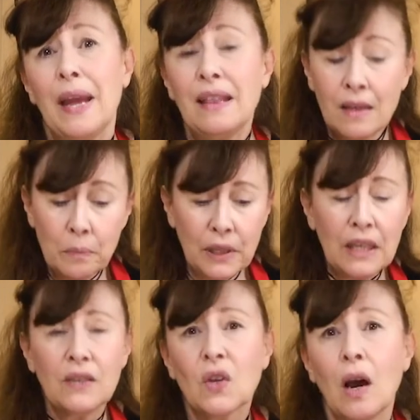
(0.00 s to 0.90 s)
And then
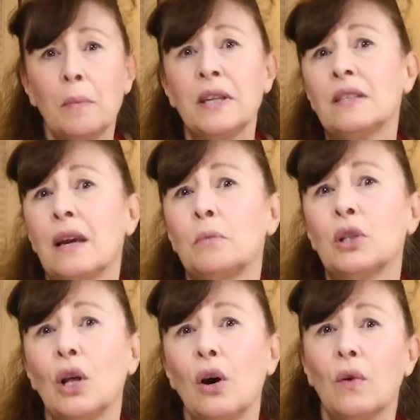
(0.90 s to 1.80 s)
please comment down
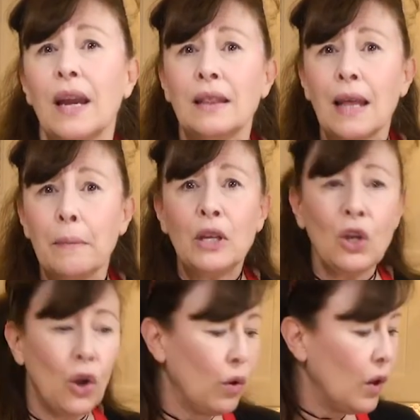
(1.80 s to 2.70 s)
below and let me
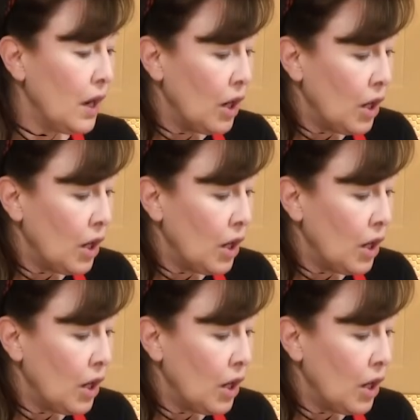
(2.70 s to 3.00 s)
know